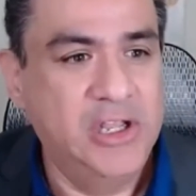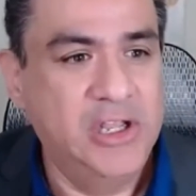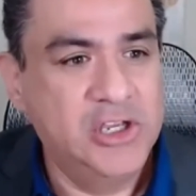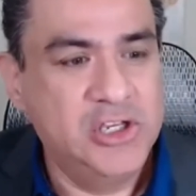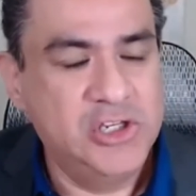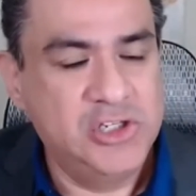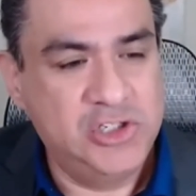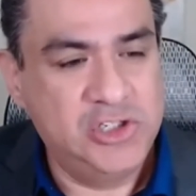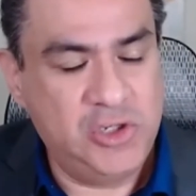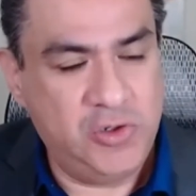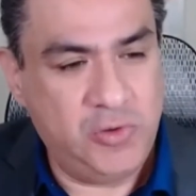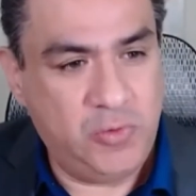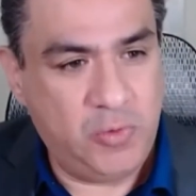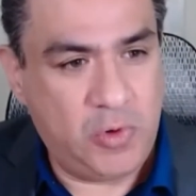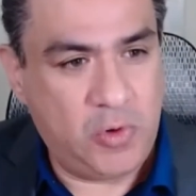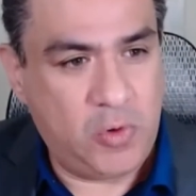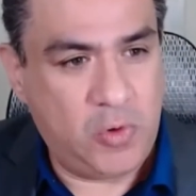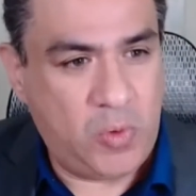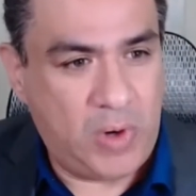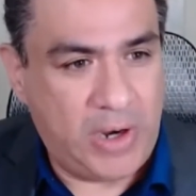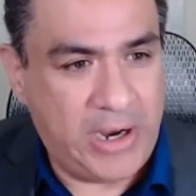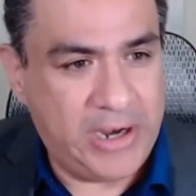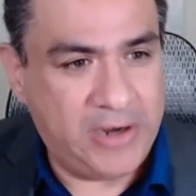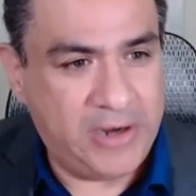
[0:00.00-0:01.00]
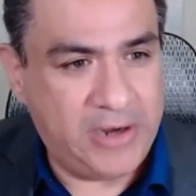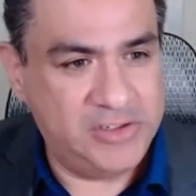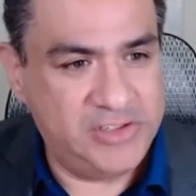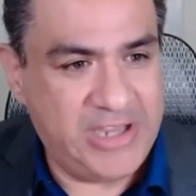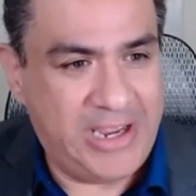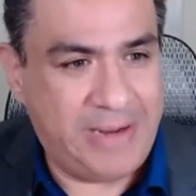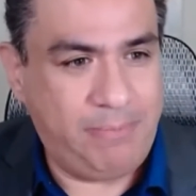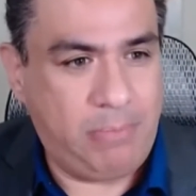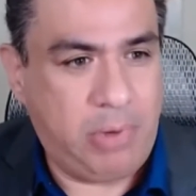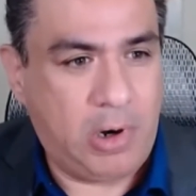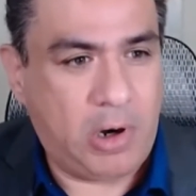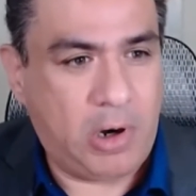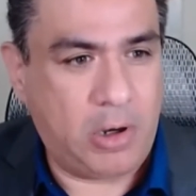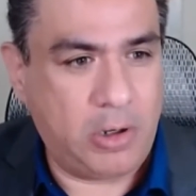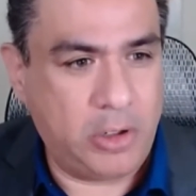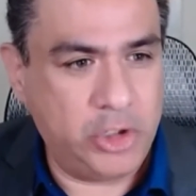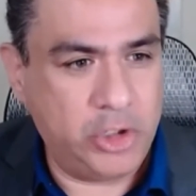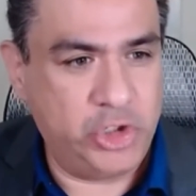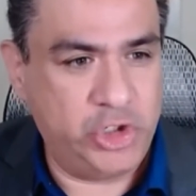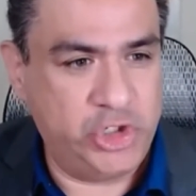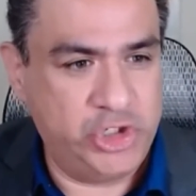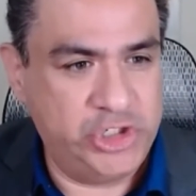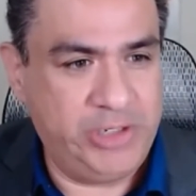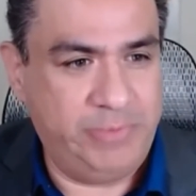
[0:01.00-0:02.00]
So it requires that
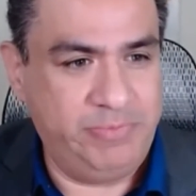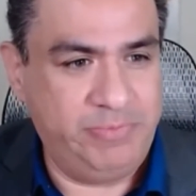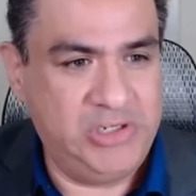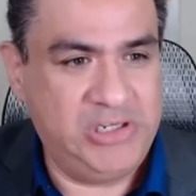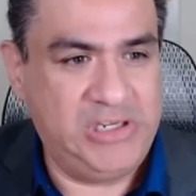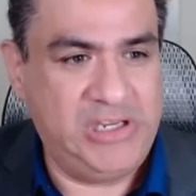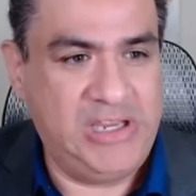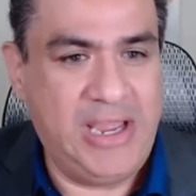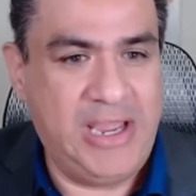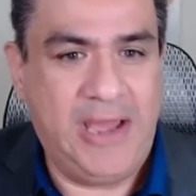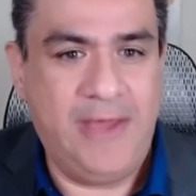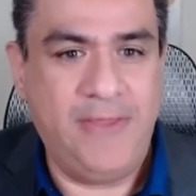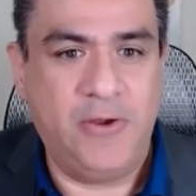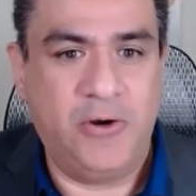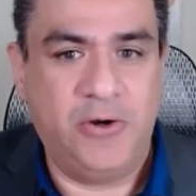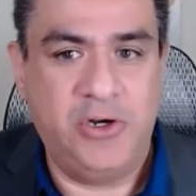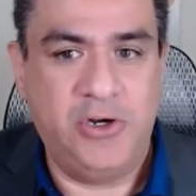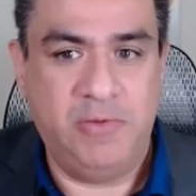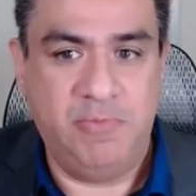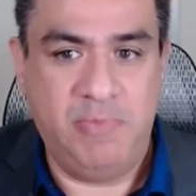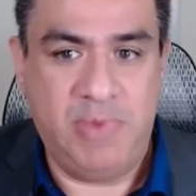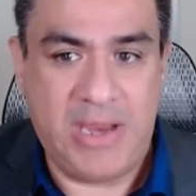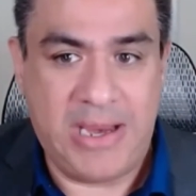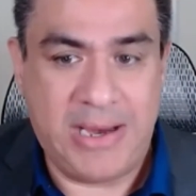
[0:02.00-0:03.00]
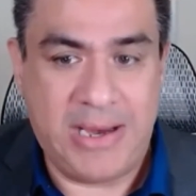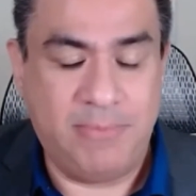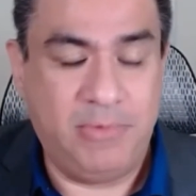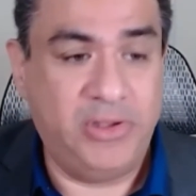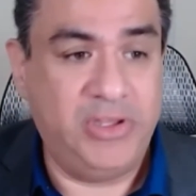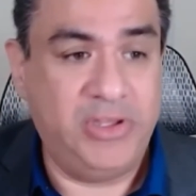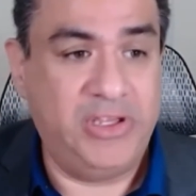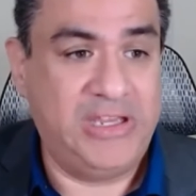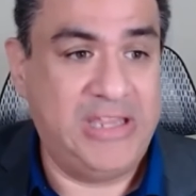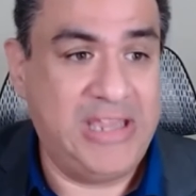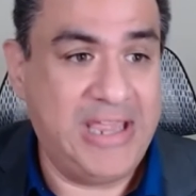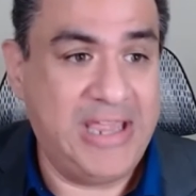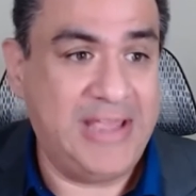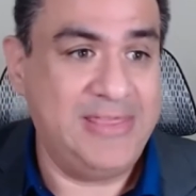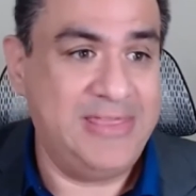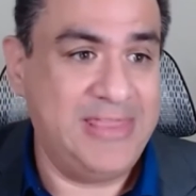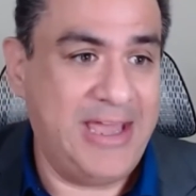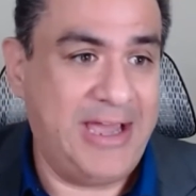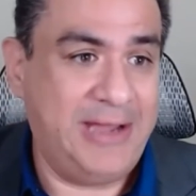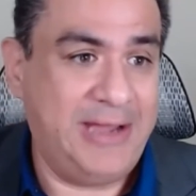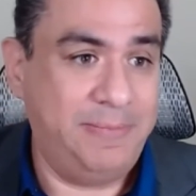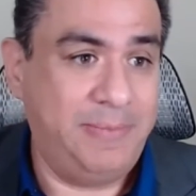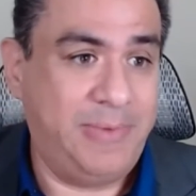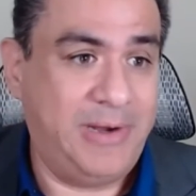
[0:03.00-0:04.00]
partnership together to be able to get
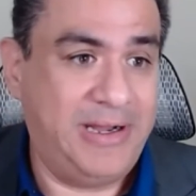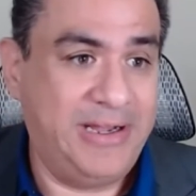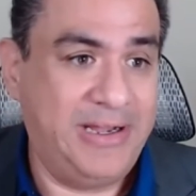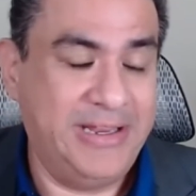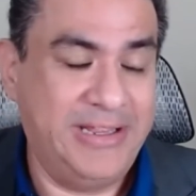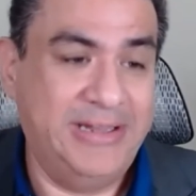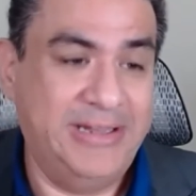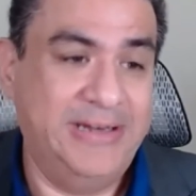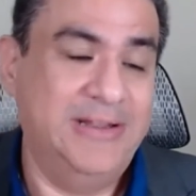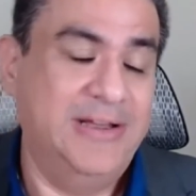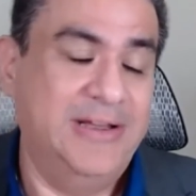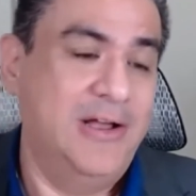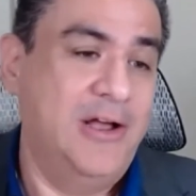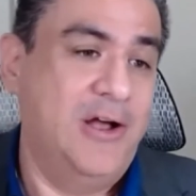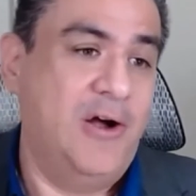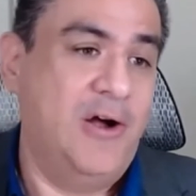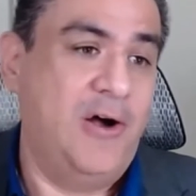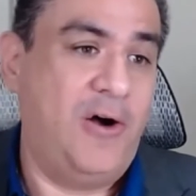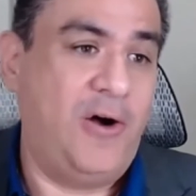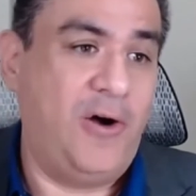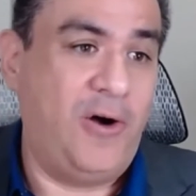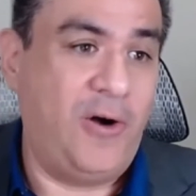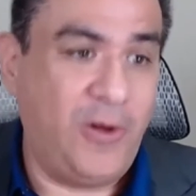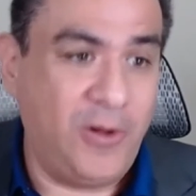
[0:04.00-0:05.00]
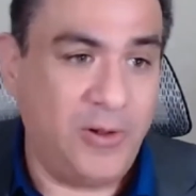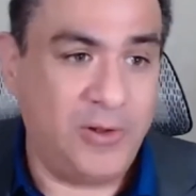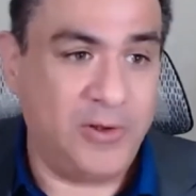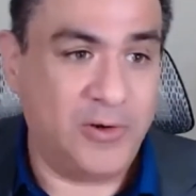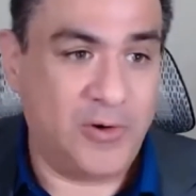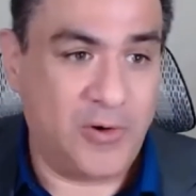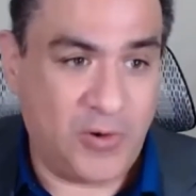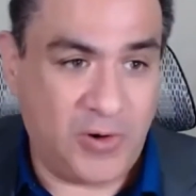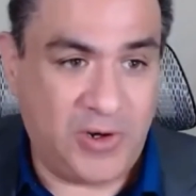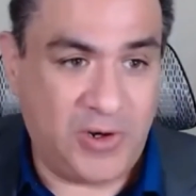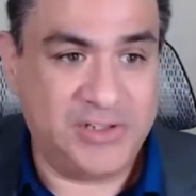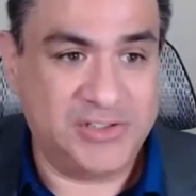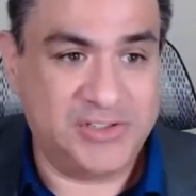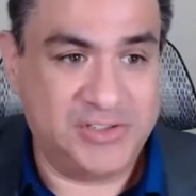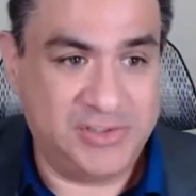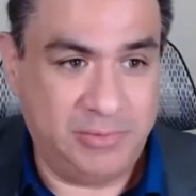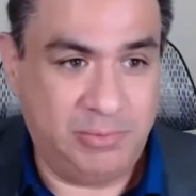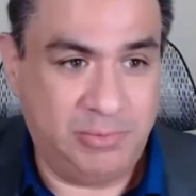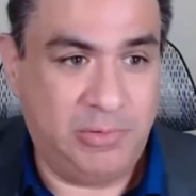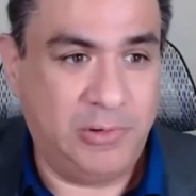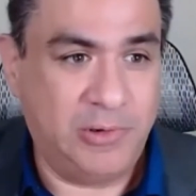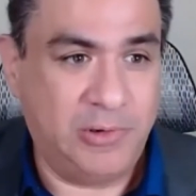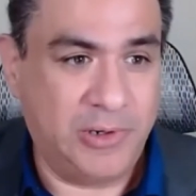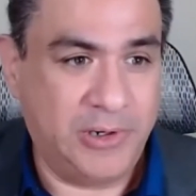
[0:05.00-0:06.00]
that buy-in all across the
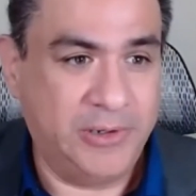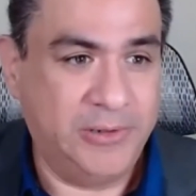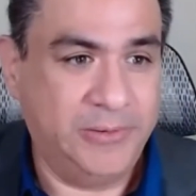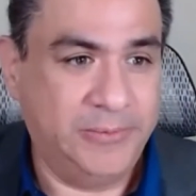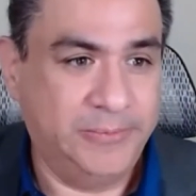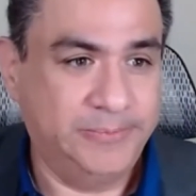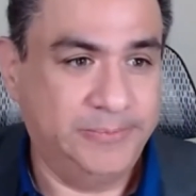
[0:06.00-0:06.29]
board.